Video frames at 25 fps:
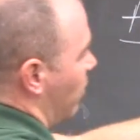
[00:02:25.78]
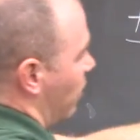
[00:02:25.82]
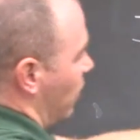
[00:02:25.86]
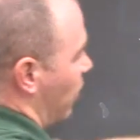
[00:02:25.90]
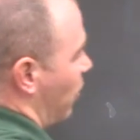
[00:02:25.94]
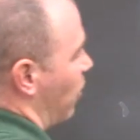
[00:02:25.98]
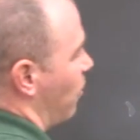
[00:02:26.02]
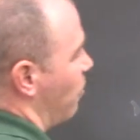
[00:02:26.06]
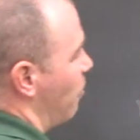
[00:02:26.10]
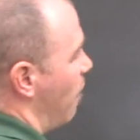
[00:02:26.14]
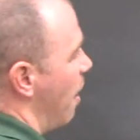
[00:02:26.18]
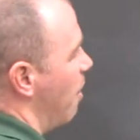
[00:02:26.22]
with
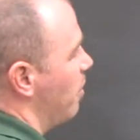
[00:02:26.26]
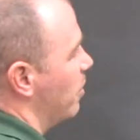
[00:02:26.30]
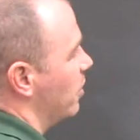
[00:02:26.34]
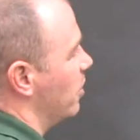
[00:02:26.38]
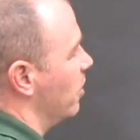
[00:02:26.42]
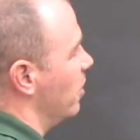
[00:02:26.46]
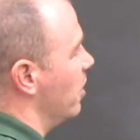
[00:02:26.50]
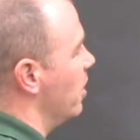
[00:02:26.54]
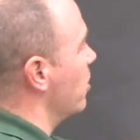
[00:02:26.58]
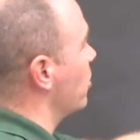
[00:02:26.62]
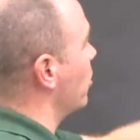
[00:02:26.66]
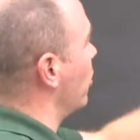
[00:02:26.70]
the
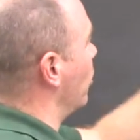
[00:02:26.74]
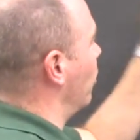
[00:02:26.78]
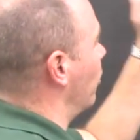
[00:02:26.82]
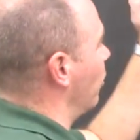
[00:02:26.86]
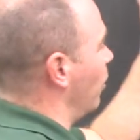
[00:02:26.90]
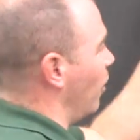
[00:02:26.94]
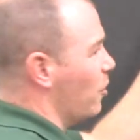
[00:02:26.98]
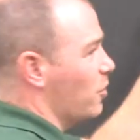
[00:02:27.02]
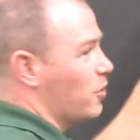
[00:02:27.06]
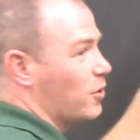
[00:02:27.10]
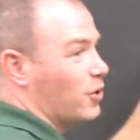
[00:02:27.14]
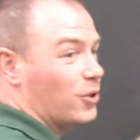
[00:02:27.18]
thermometer is
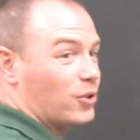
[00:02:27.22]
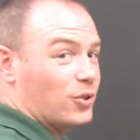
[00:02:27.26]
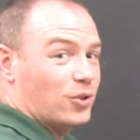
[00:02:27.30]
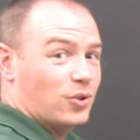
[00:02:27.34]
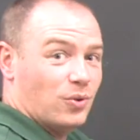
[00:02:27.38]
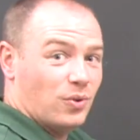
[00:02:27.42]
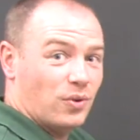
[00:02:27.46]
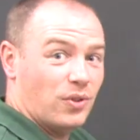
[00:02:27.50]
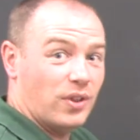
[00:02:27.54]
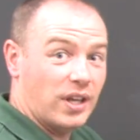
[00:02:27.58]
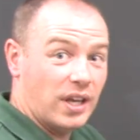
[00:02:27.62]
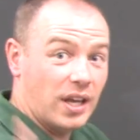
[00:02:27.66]
closer
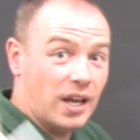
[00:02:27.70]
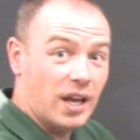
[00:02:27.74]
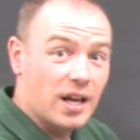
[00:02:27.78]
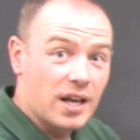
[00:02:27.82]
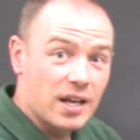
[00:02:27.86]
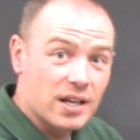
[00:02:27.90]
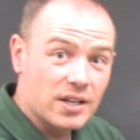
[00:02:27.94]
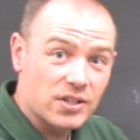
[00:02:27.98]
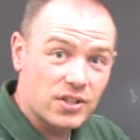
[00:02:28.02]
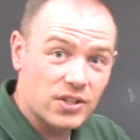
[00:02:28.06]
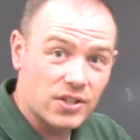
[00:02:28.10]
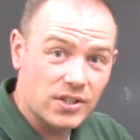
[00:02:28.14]
to the
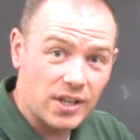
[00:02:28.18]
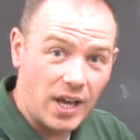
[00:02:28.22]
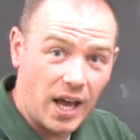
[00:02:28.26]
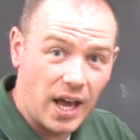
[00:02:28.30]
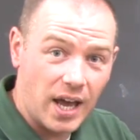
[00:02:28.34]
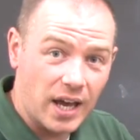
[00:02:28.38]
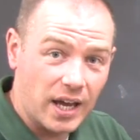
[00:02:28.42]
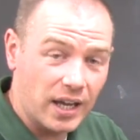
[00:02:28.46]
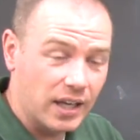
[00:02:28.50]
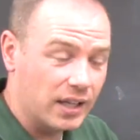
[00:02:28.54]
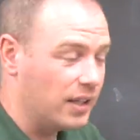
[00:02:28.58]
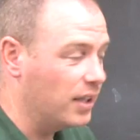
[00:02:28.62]

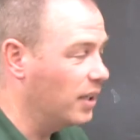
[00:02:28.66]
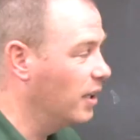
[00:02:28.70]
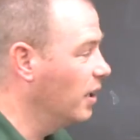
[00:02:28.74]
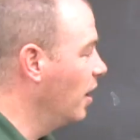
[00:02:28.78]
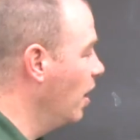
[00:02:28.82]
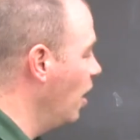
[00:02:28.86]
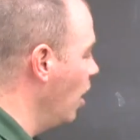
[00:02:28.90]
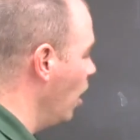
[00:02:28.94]
sun,